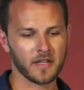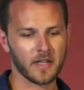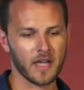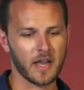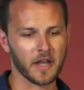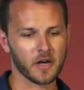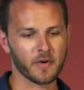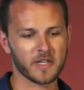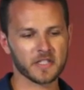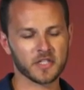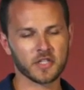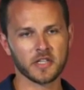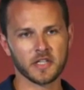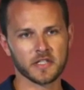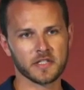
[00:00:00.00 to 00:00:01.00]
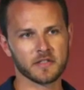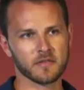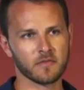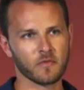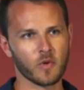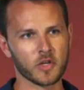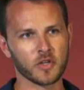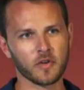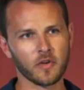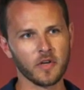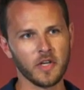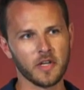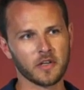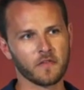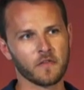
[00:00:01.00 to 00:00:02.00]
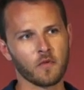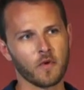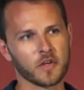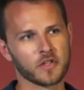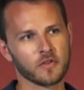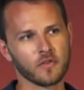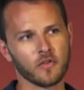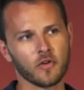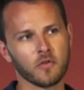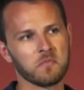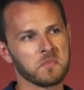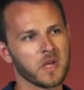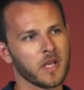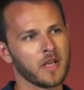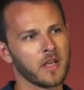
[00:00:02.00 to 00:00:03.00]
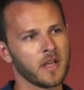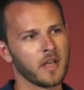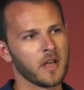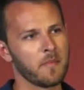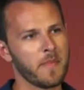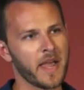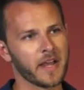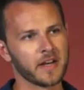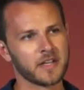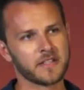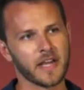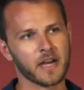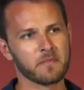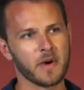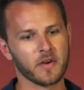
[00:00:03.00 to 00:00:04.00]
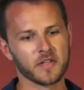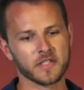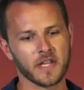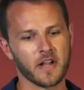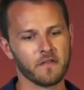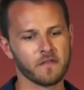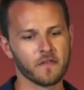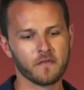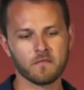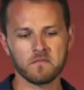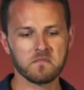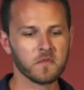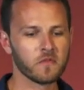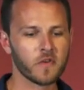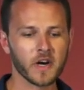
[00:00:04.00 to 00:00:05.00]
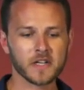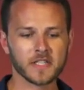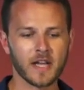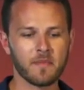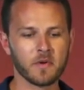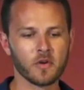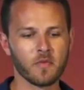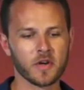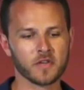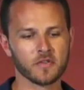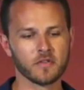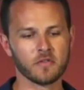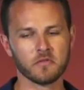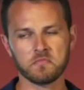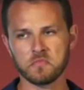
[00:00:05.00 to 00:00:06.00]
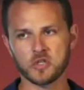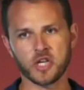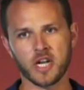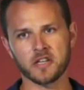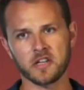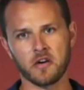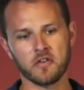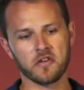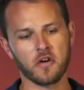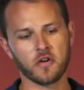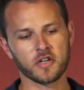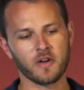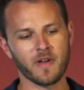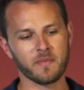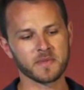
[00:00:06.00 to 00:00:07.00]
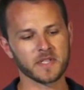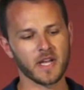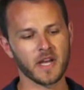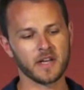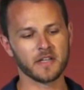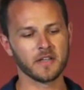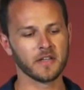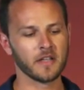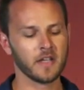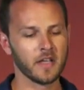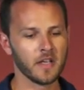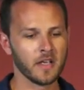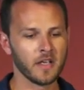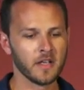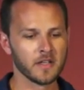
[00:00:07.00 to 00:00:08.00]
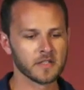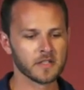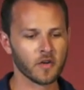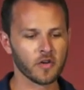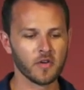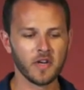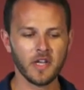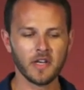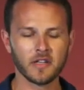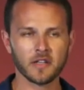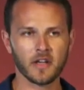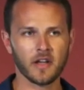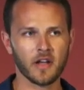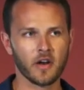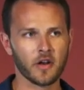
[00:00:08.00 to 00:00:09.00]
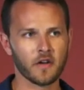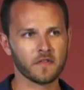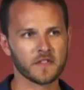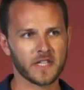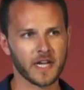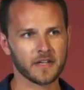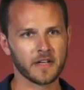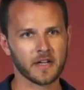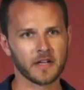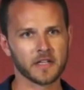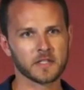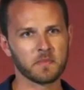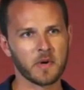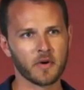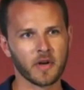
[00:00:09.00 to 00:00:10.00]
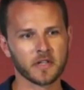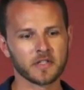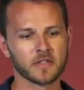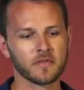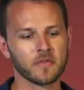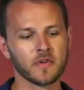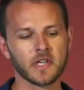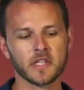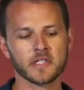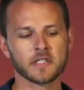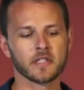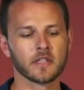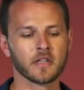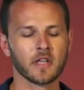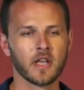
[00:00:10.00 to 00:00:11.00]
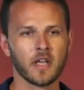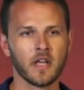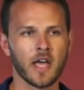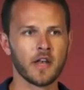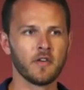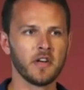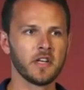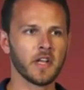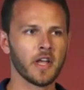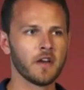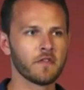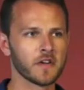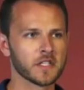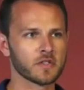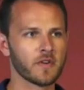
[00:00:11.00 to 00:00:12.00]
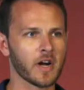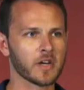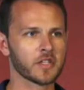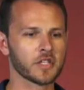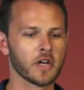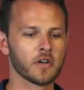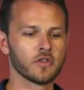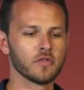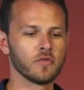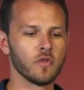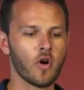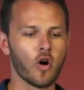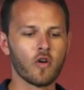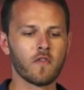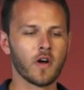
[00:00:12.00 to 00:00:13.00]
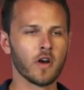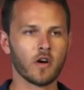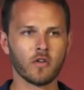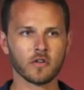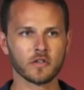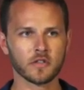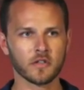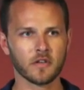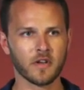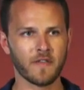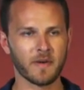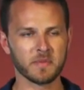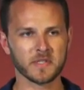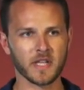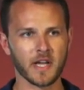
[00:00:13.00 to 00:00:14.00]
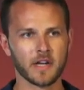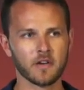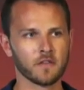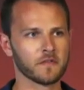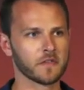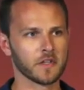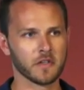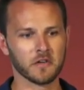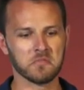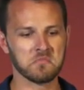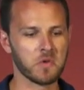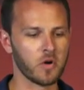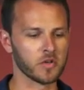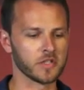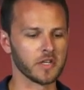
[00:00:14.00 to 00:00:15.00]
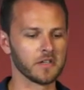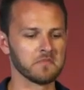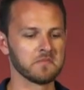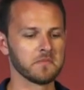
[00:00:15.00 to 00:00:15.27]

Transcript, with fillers: And the question is, what do you need if you want to make an attack by yourself? For example, you want to shut down the hotel website. So you need a lot of technical experience to do this, and you need infrastructure to overload the website of the hotel.